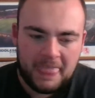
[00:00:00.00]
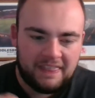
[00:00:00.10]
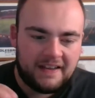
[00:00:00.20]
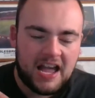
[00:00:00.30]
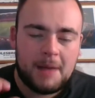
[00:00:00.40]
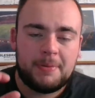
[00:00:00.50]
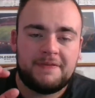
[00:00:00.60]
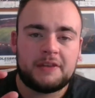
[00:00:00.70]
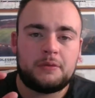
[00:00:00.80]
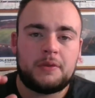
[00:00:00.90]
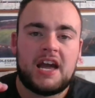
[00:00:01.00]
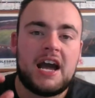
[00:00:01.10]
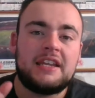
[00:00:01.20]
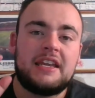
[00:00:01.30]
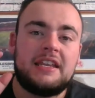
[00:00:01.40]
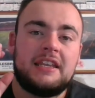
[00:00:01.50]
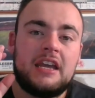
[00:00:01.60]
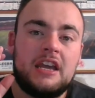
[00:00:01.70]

and they can't perfect what they had in